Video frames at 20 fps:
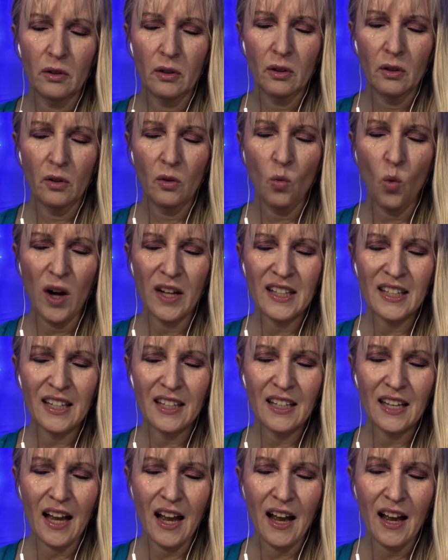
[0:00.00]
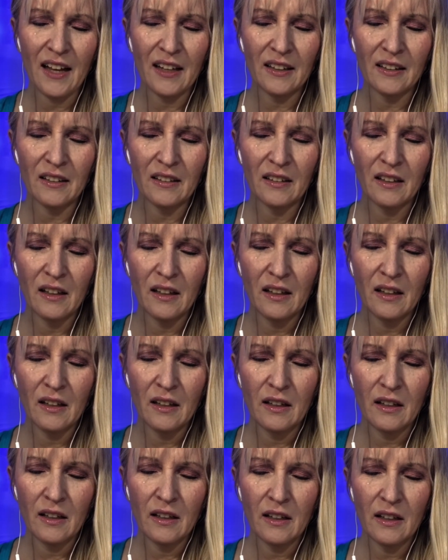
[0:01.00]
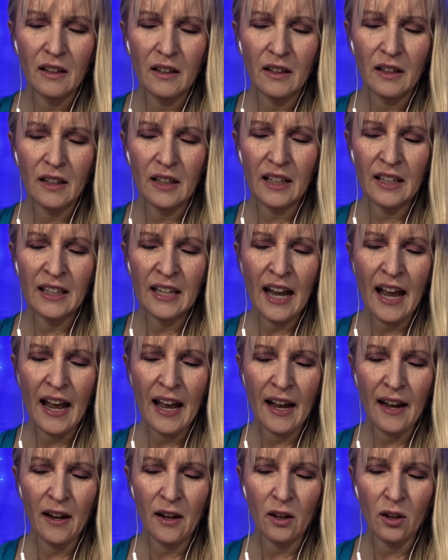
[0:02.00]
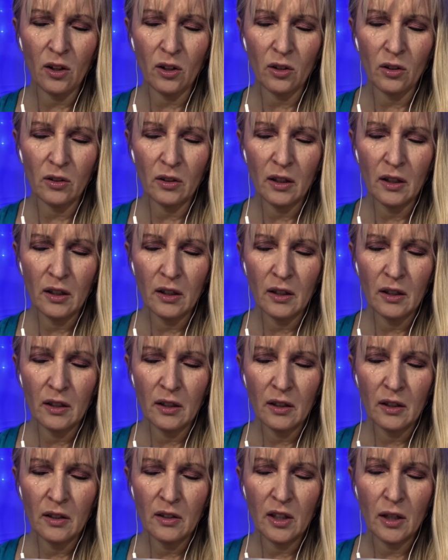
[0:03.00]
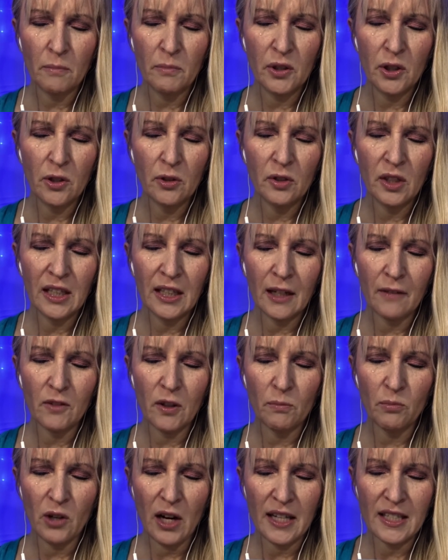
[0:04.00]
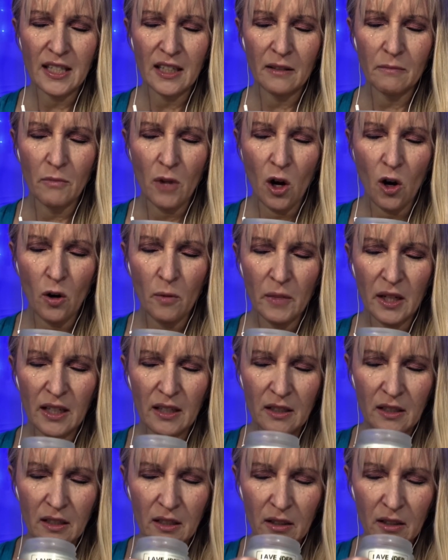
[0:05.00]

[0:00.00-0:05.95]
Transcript: Once again, inhale the beauty of the present moment.